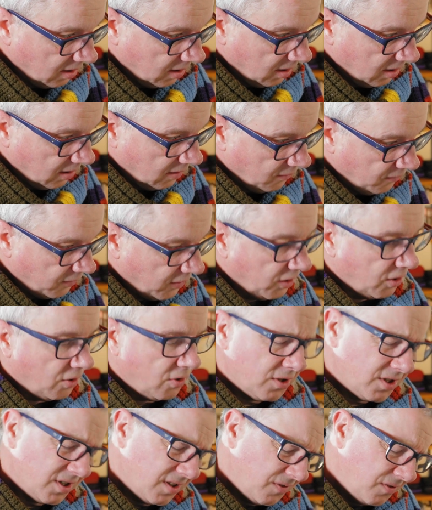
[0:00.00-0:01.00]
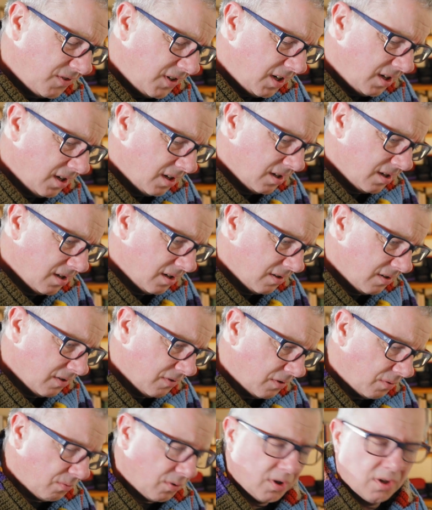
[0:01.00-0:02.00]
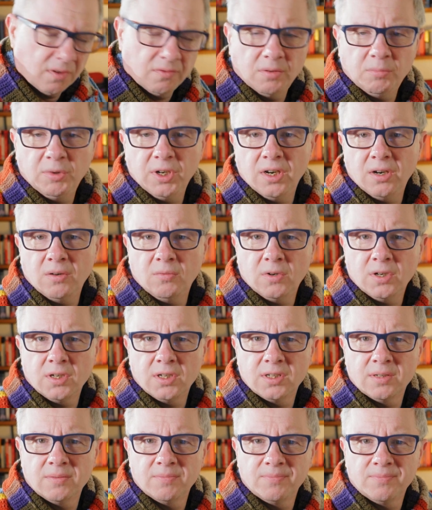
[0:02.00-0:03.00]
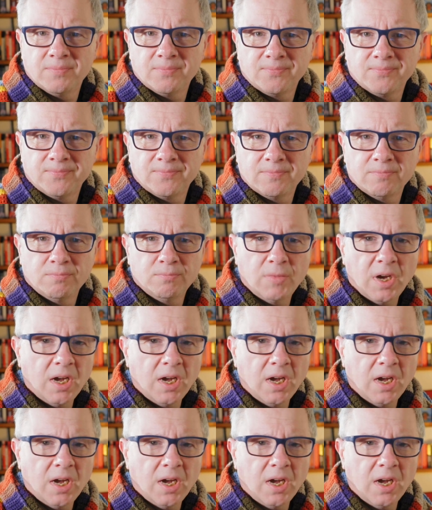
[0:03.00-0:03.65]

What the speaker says: philosophy, for want of a better word, my